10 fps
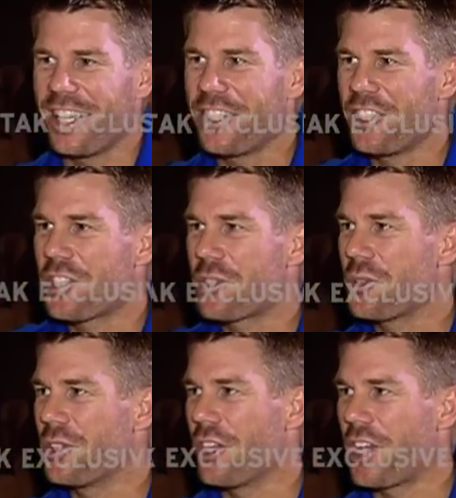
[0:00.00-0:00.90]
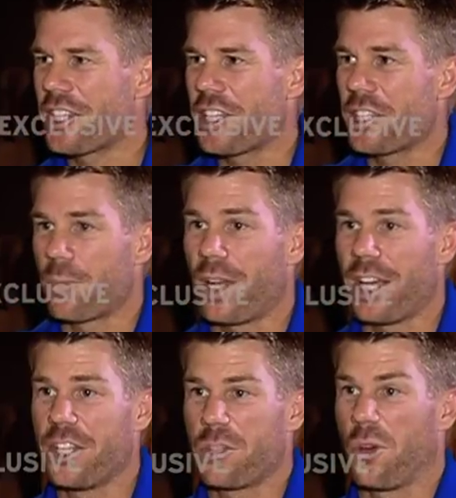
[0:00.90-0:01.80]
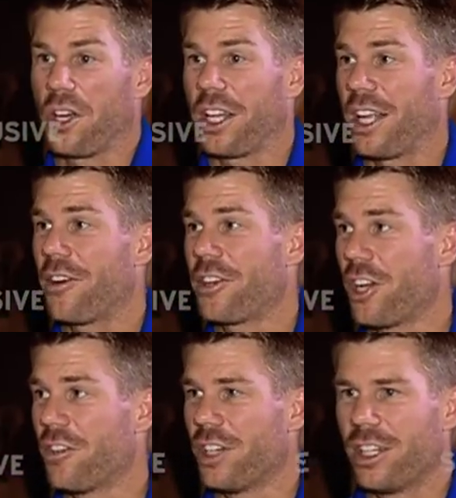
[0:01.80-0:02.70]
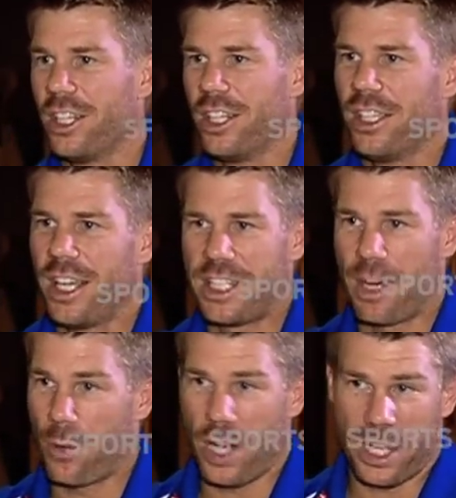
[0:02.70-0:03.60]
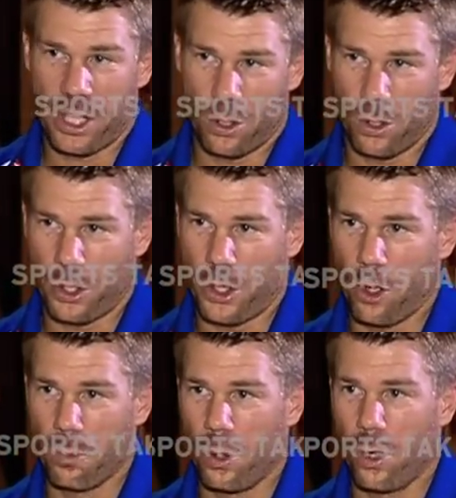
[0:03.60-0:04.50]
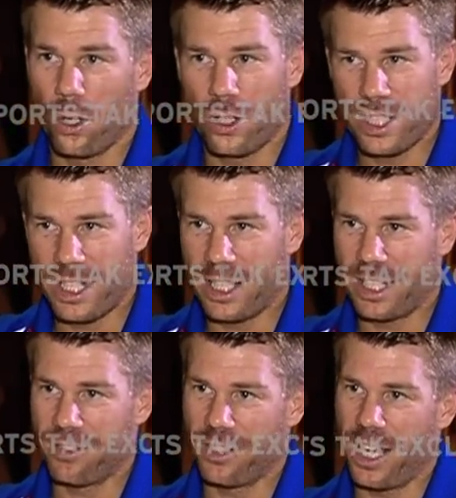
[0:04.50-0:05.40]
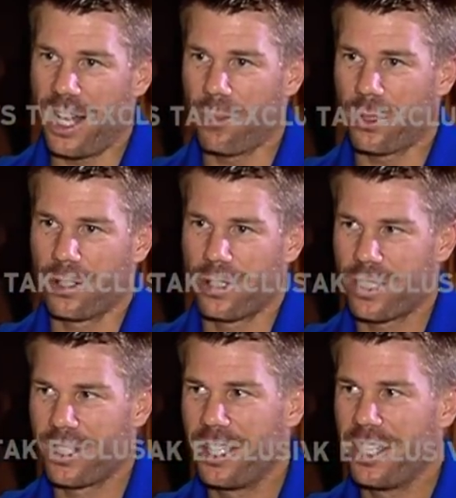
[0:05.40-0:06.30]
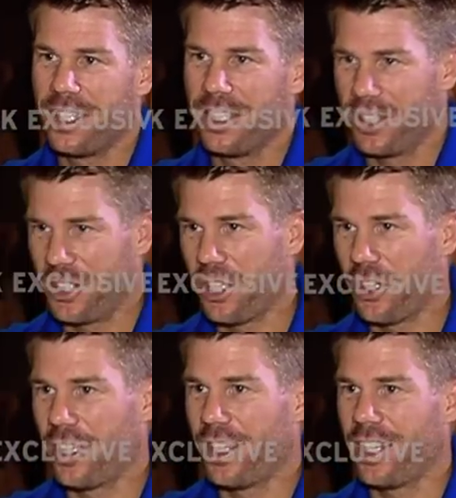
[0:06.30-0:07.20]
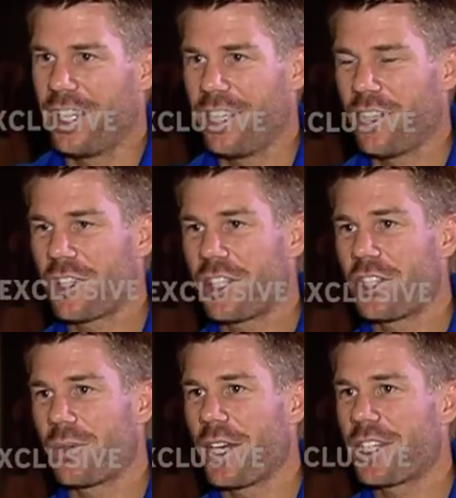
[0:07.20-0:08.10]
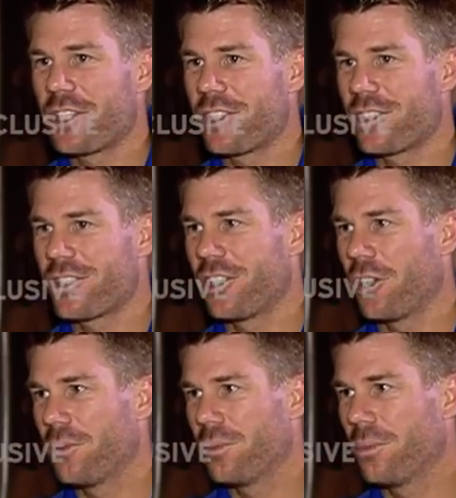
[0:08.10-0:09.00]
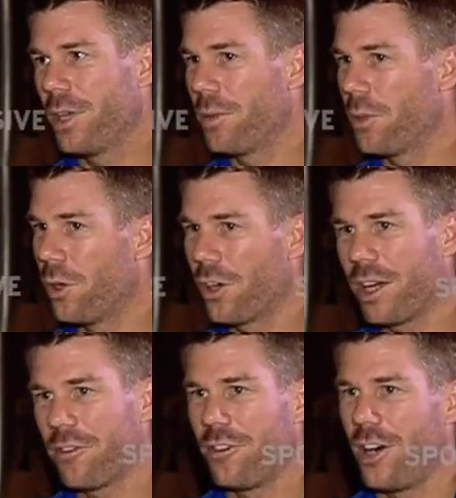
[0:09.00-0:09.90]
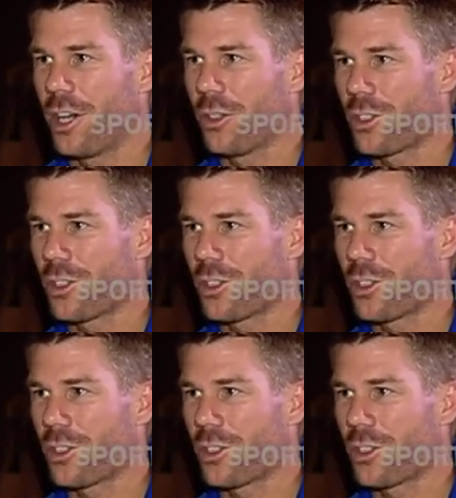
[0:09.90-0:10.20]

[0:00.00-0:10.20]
and you just, as a player, you just want clarity over, is the umpire going to call it a no ball or is he going to give it out? Because, in those situations, maybe a World Cup final